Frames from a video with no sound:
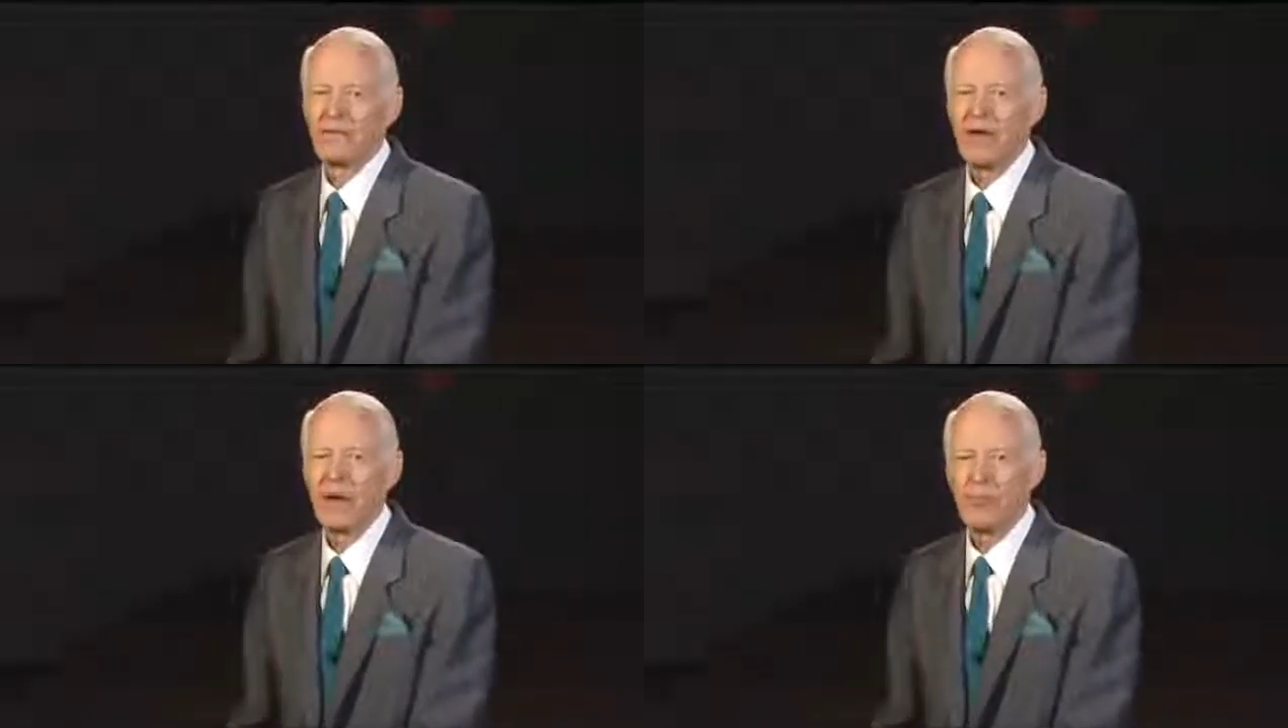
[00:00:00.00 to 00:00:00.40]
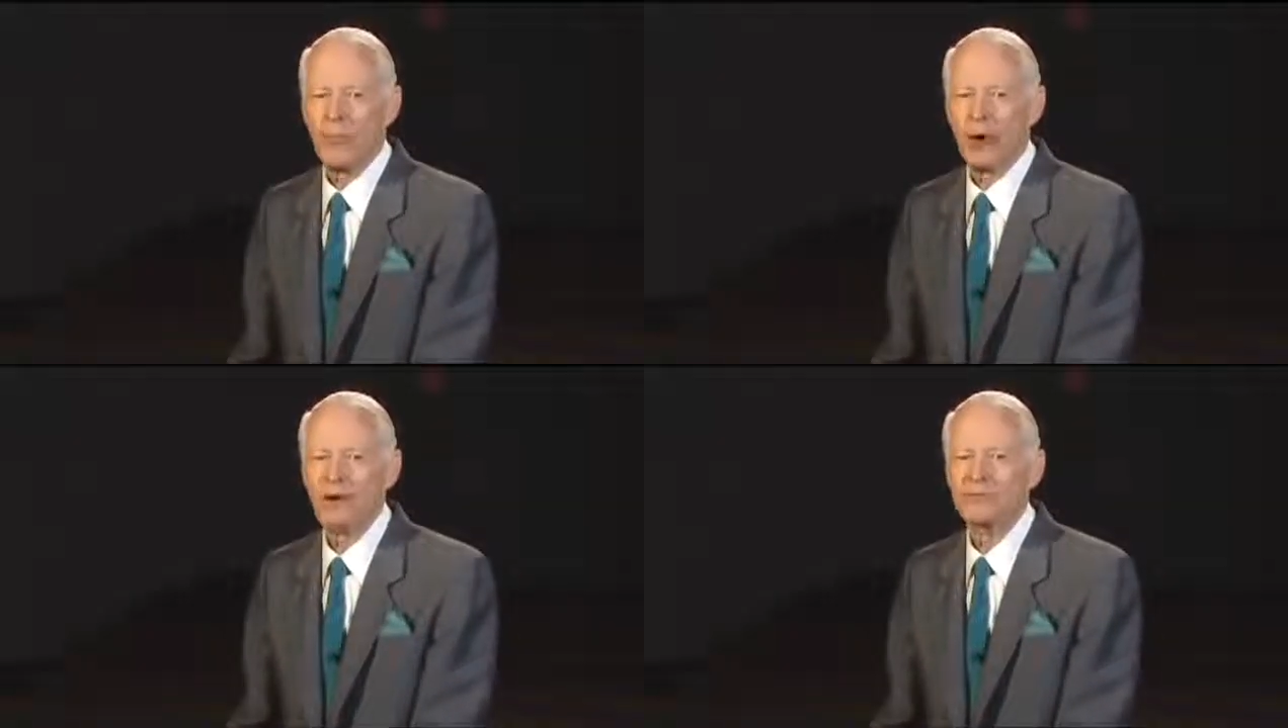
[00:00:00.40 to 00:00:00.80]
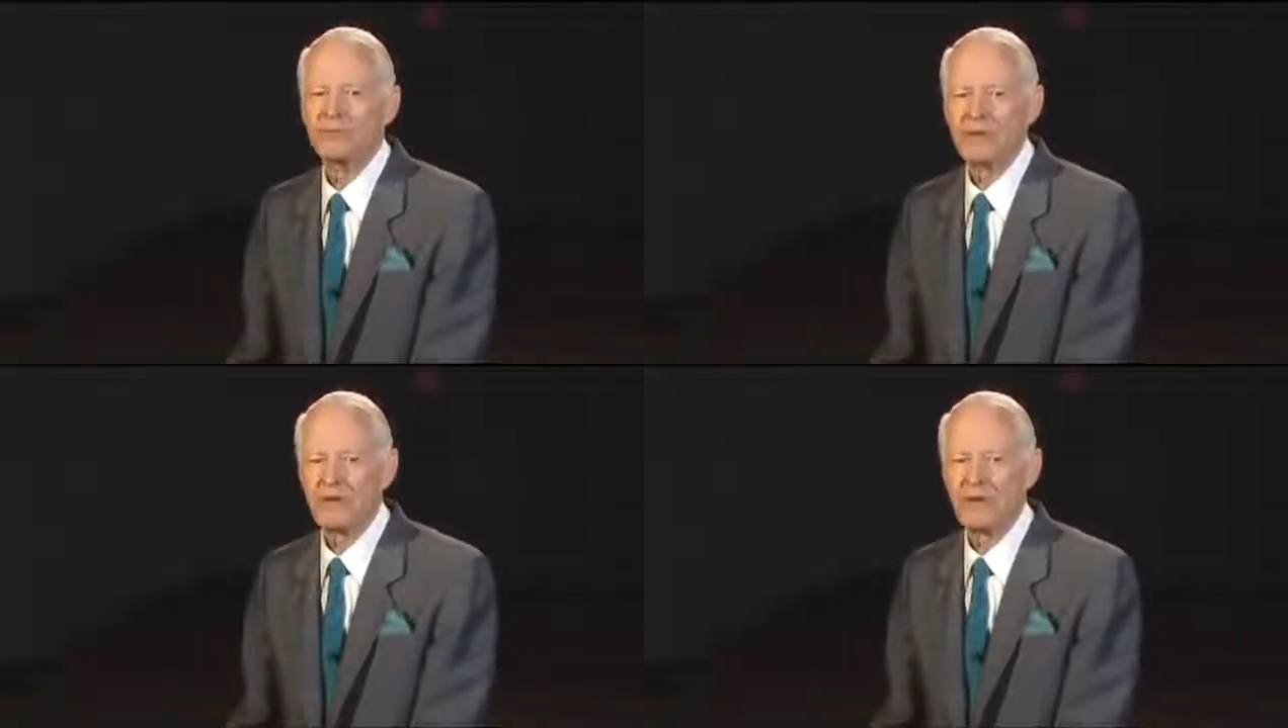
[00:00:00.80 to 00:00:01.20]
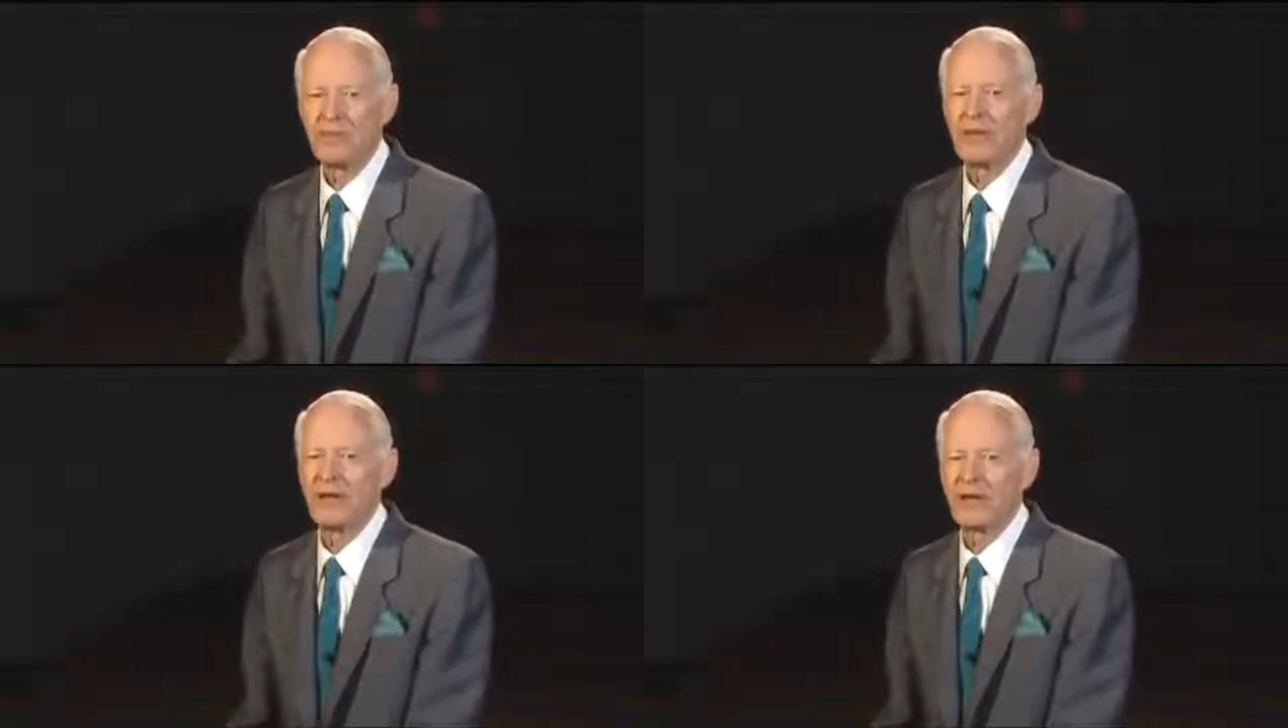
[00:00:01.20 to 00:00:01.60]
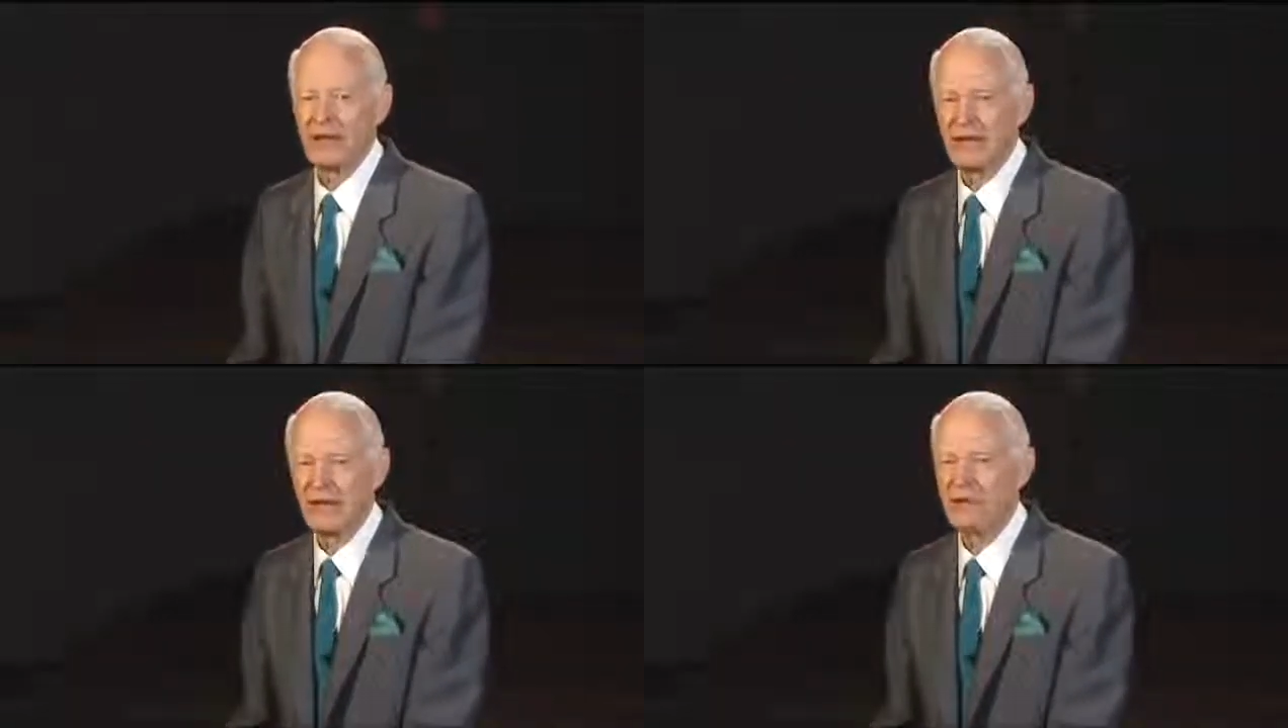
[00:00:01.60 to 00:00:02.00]
there positively
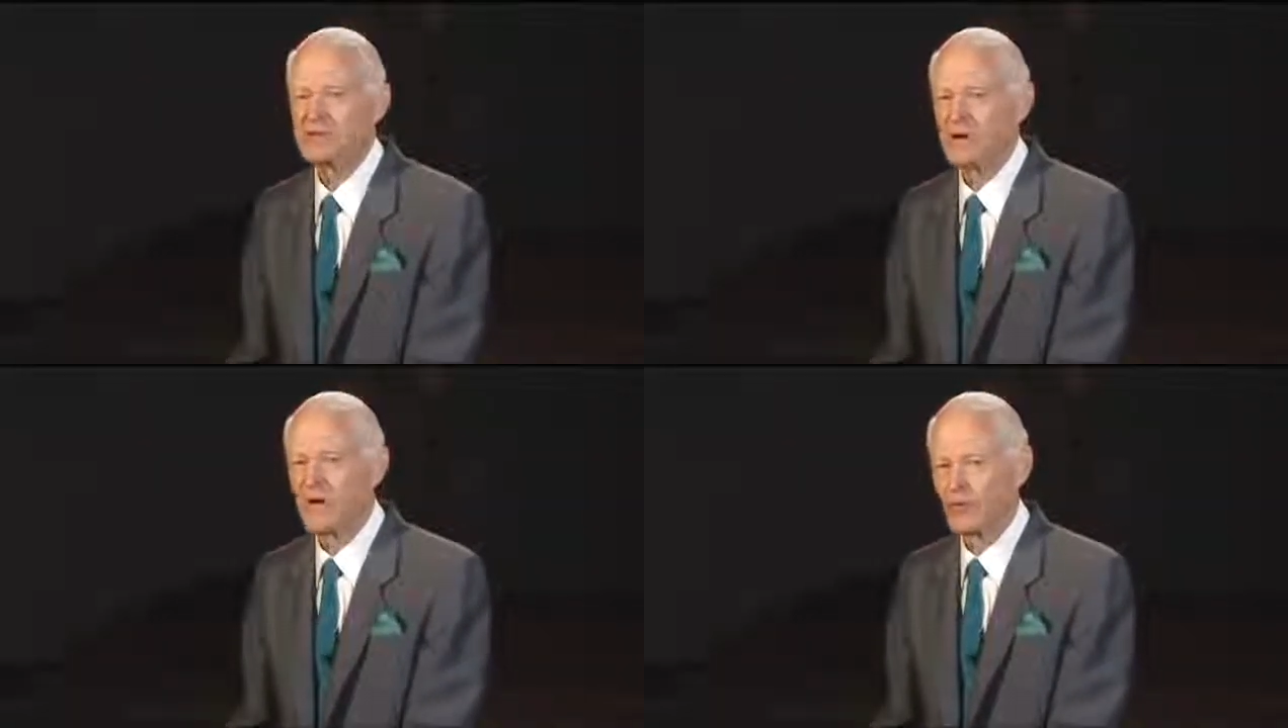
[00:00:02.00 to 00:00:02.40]
is